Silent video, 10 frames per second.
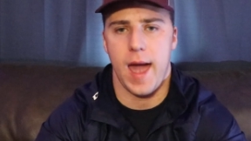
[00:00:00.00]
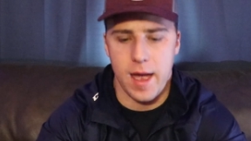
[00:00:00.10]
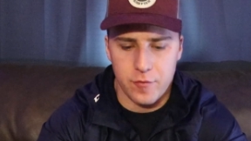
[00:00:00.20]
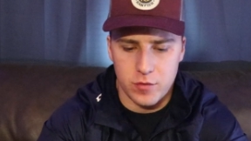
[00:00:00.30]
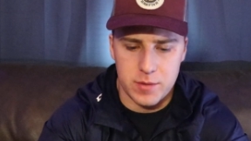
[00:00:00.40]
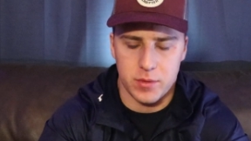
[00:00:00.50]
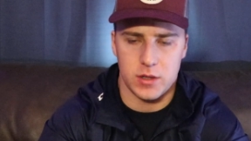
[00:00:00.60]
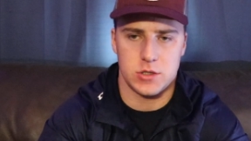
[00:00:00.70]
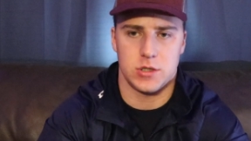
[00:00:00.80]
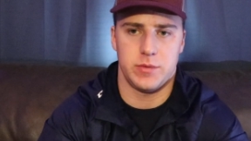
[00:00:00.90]

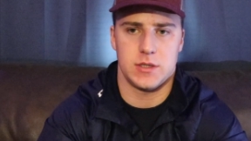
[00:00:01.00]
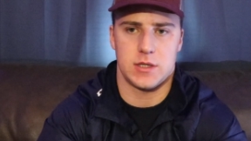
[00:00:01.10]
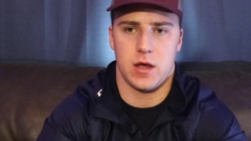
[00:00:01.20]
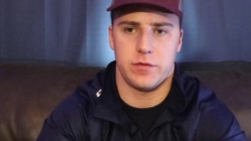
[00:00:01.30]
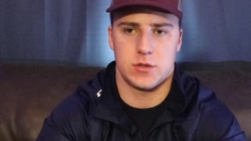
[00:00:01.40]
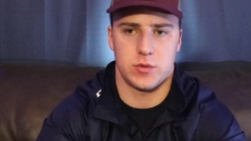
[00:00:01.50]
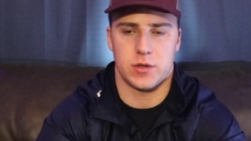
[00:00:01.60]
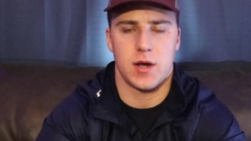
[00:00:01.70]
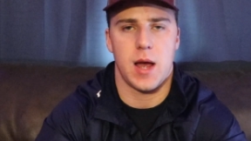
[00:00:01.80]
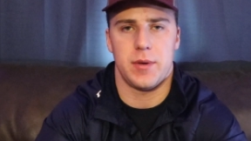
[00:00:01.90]
Everybody should be selfish with
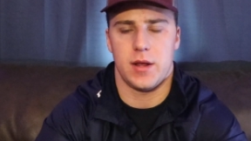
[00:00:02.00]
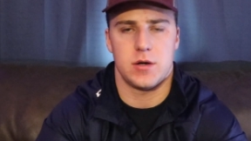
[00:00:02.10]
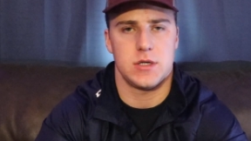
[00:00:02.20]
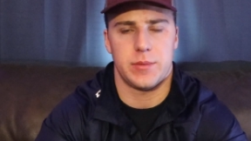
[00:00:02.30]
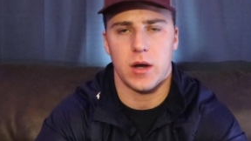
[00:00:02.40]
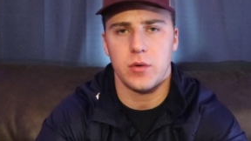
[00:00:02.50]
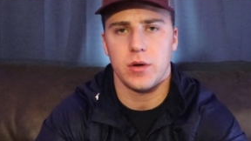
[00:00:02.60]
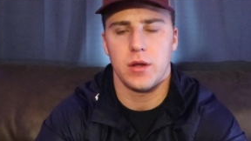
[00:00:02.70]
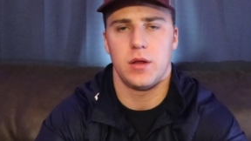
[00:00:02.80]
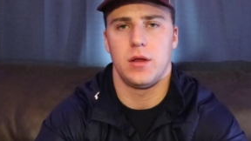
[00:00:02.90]
their time and energy, bro.